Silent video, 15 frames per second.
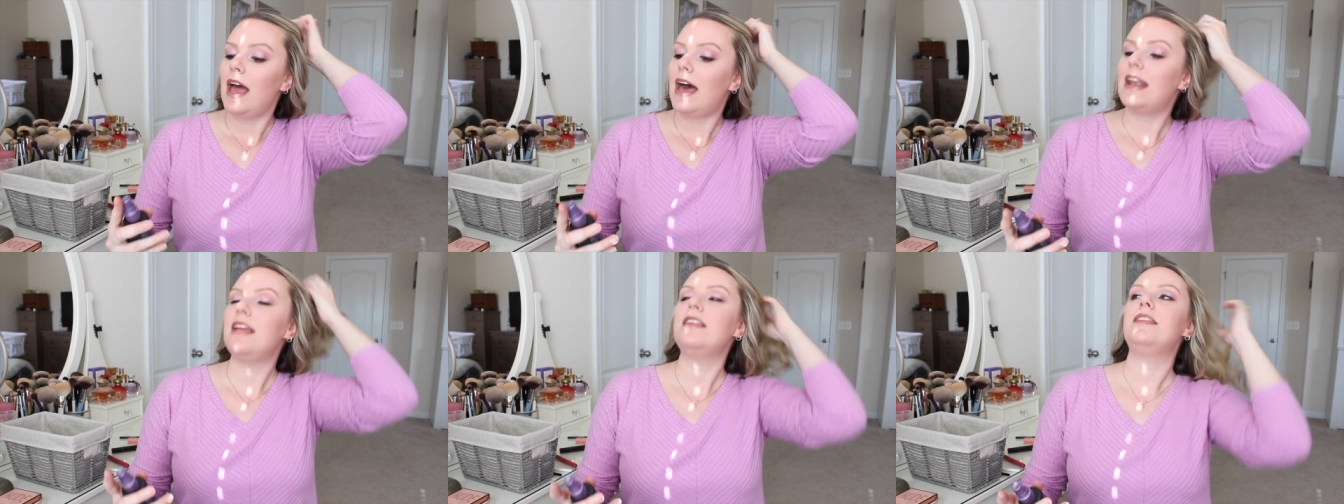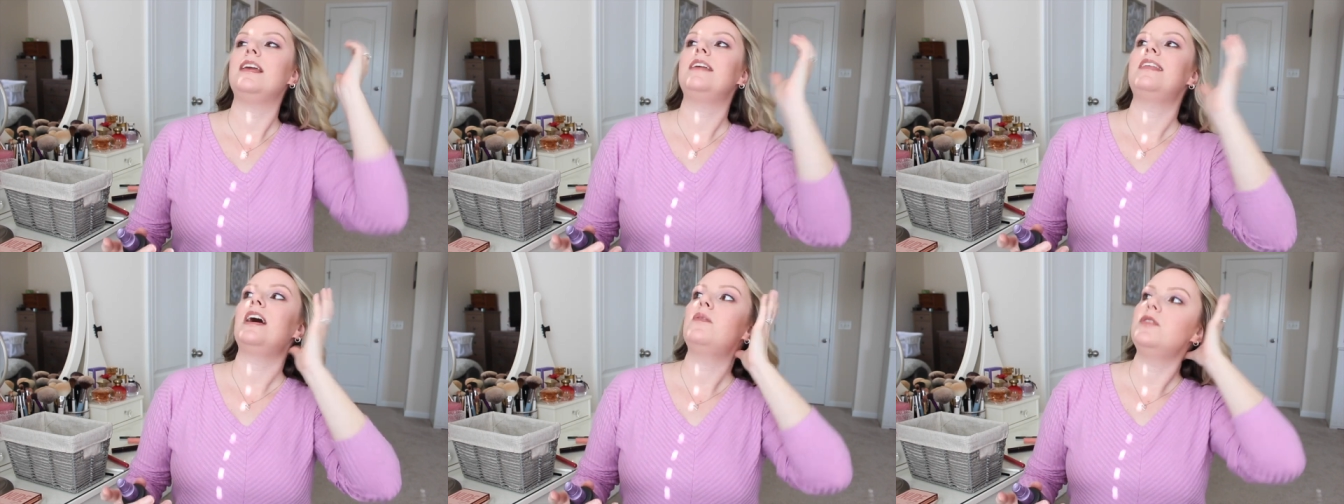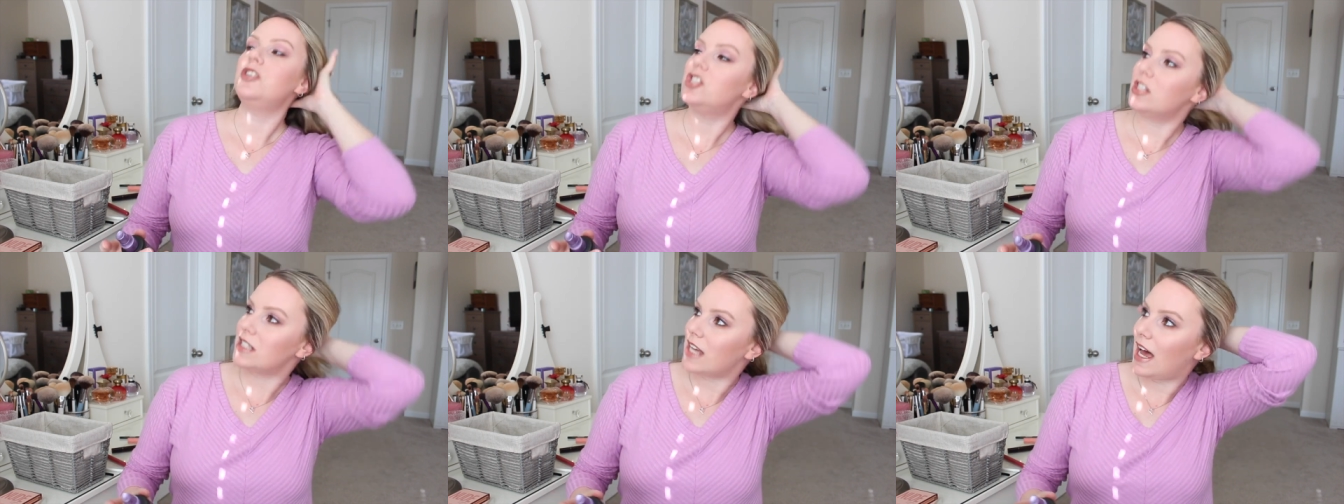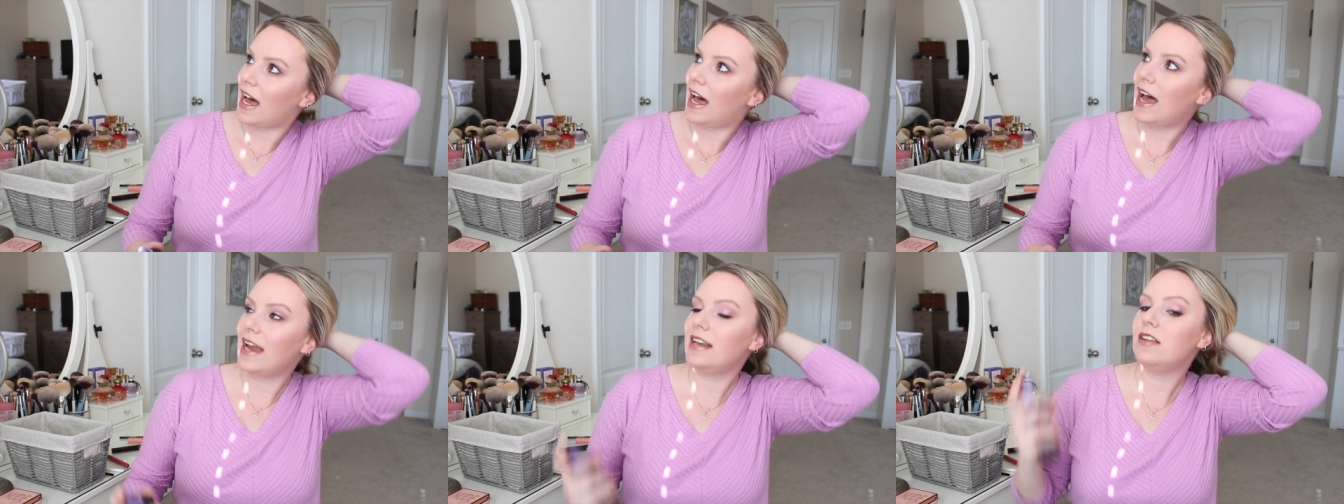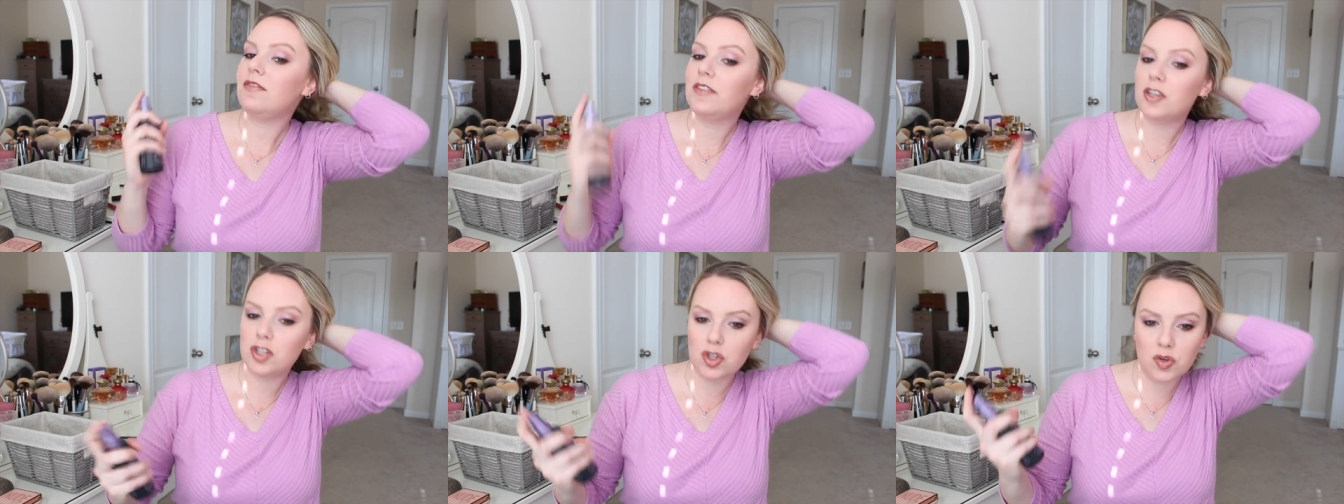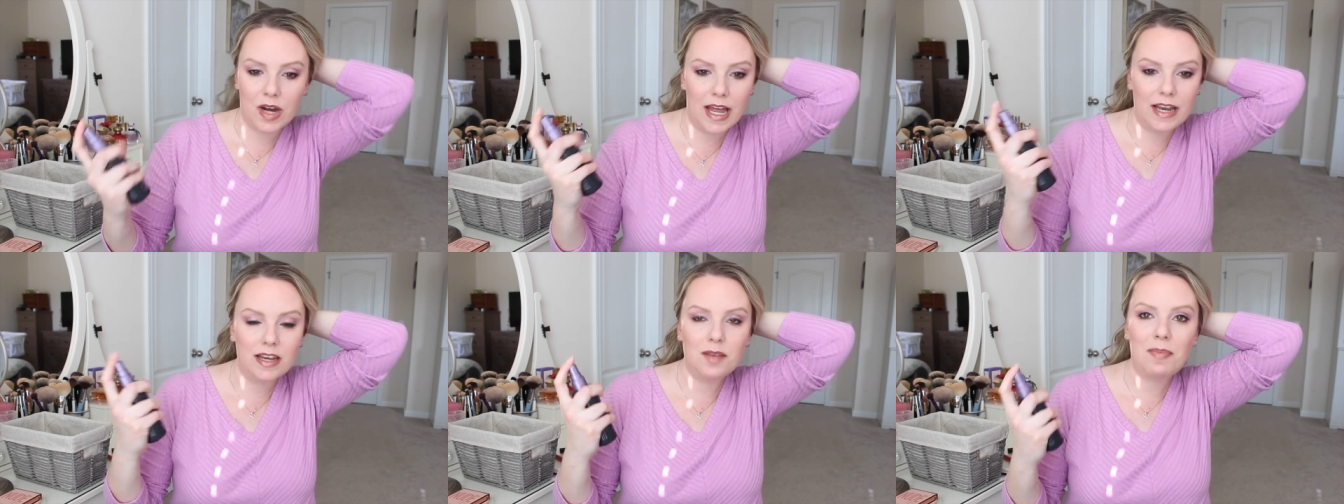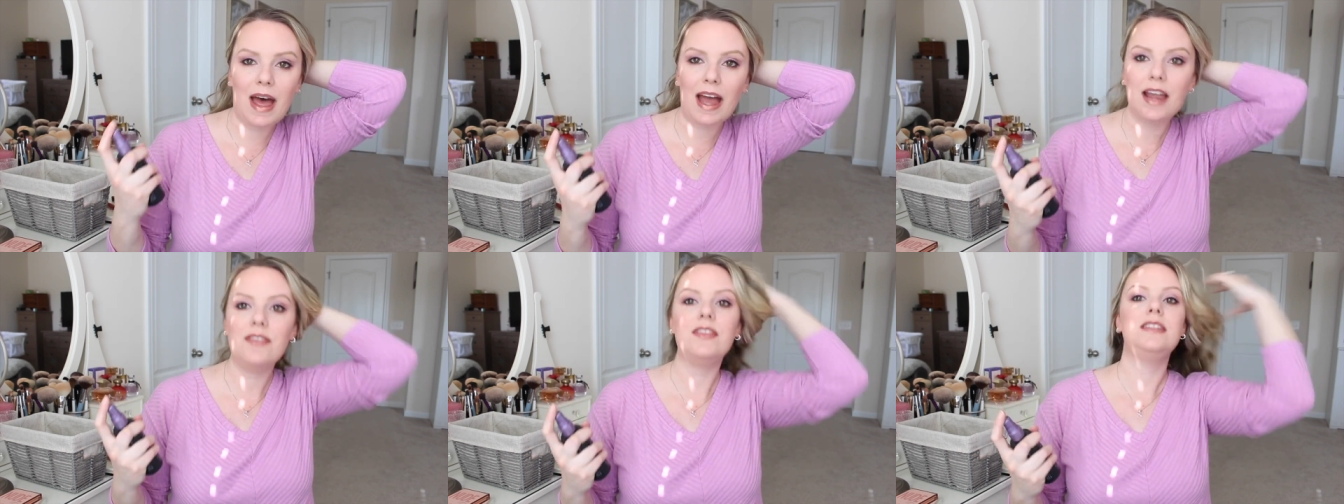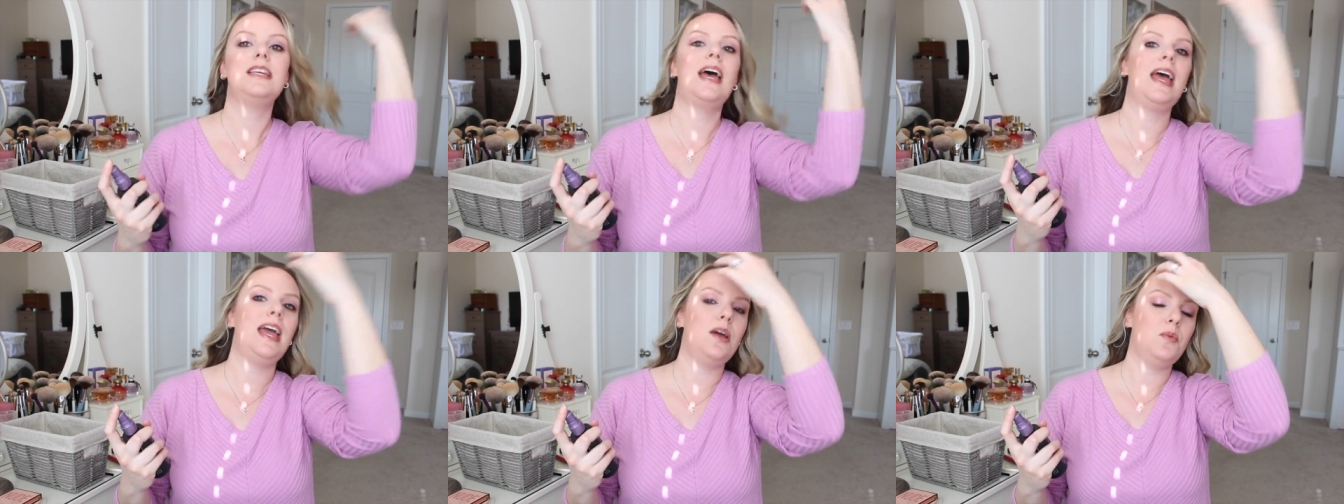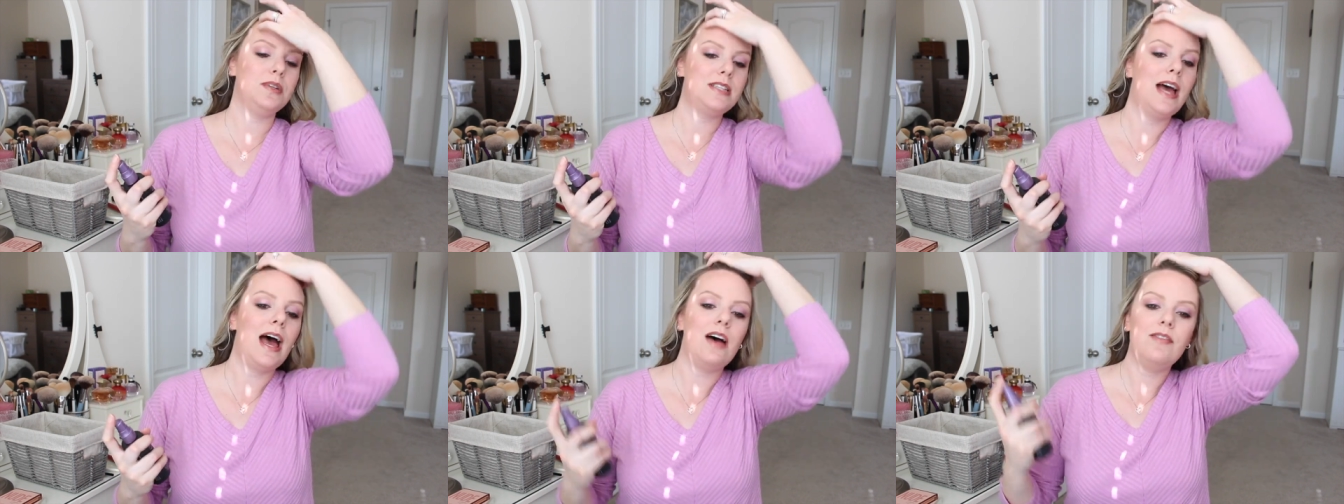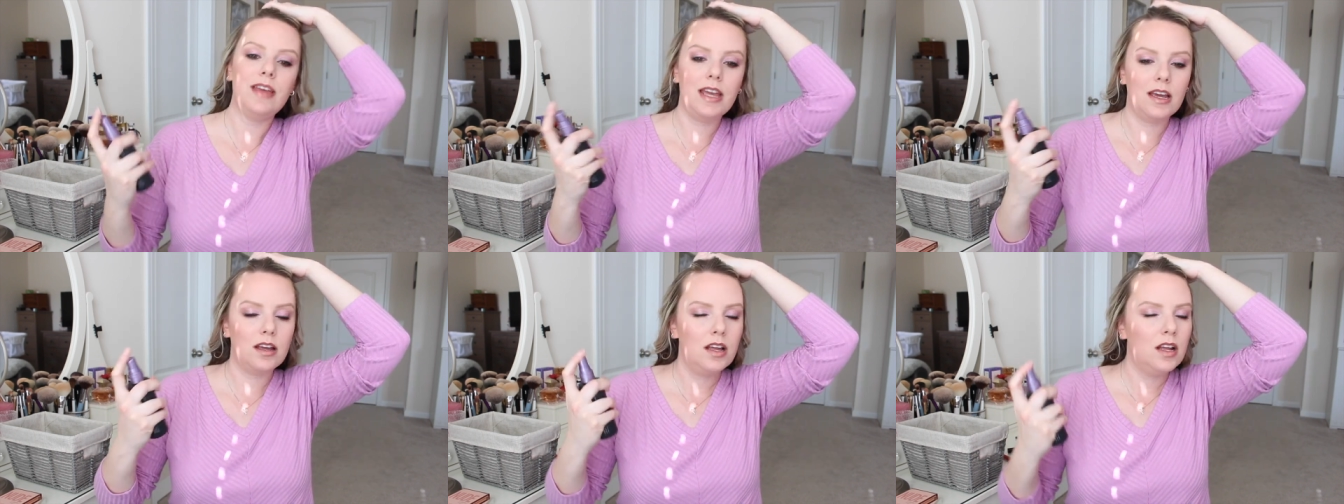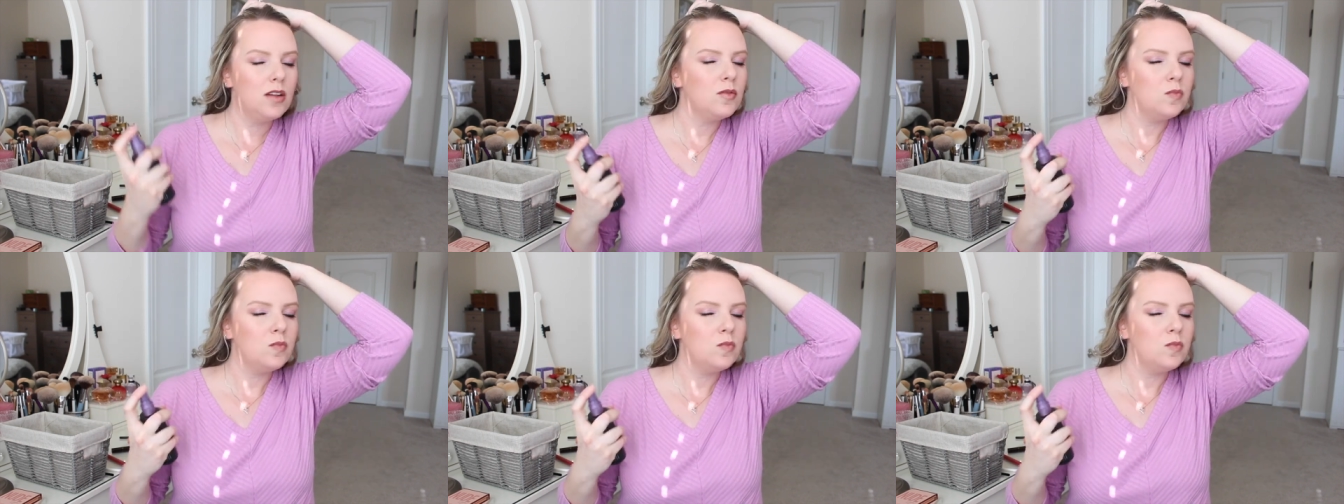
And I think that was just kind of the trend back in the day was having